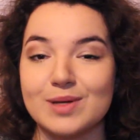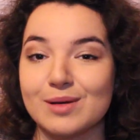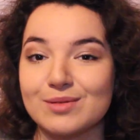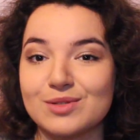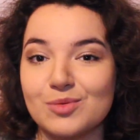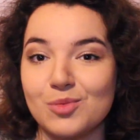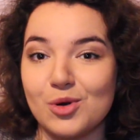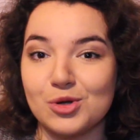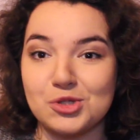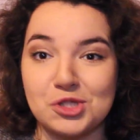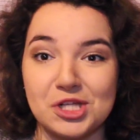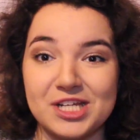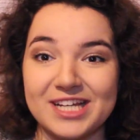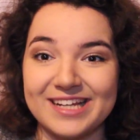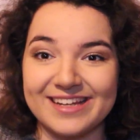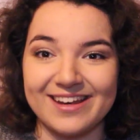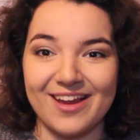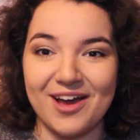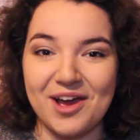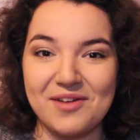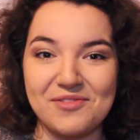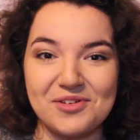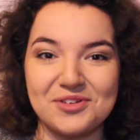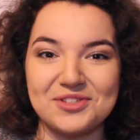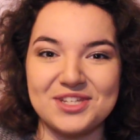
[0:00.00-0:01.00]
be able to watch it
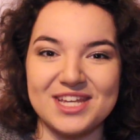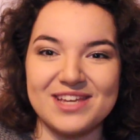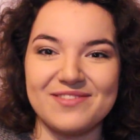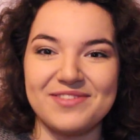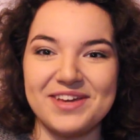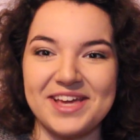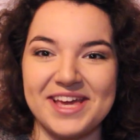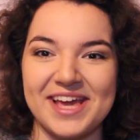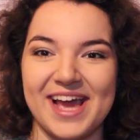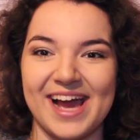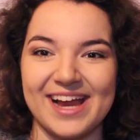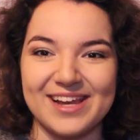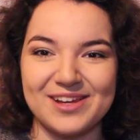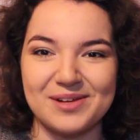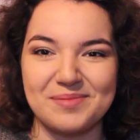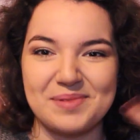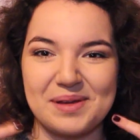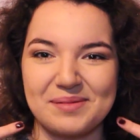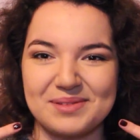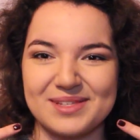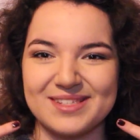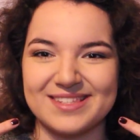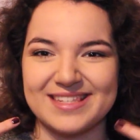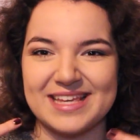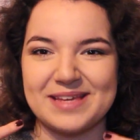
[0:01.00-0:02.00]
live on TV and you'll be
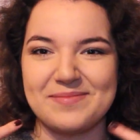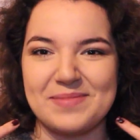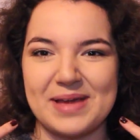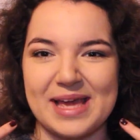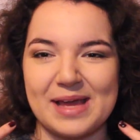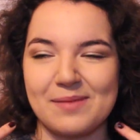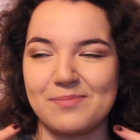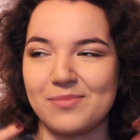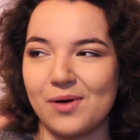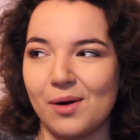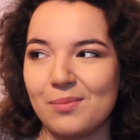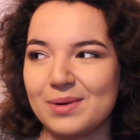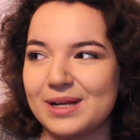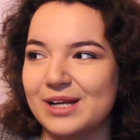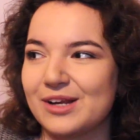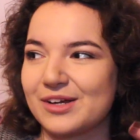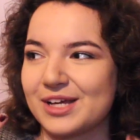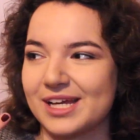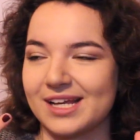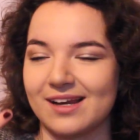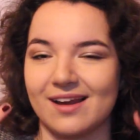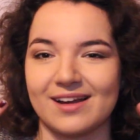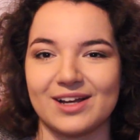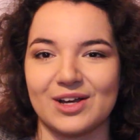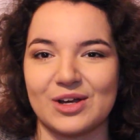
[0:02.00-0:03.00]
able to see me, probably
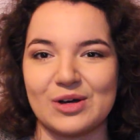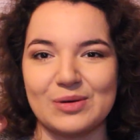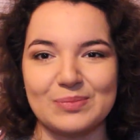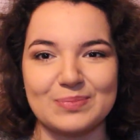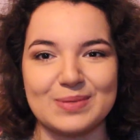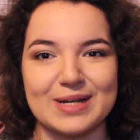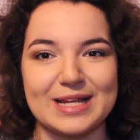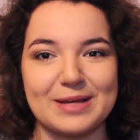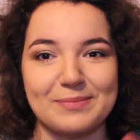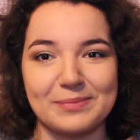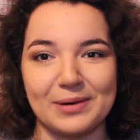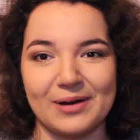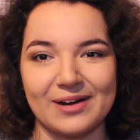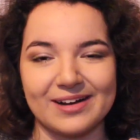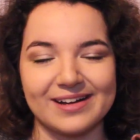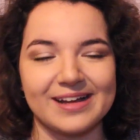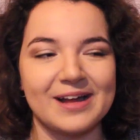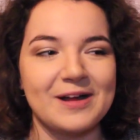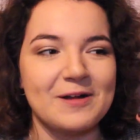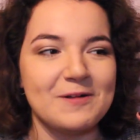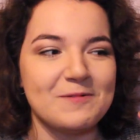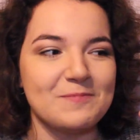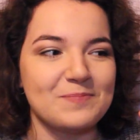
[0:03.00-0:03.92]
looking like a complete mug.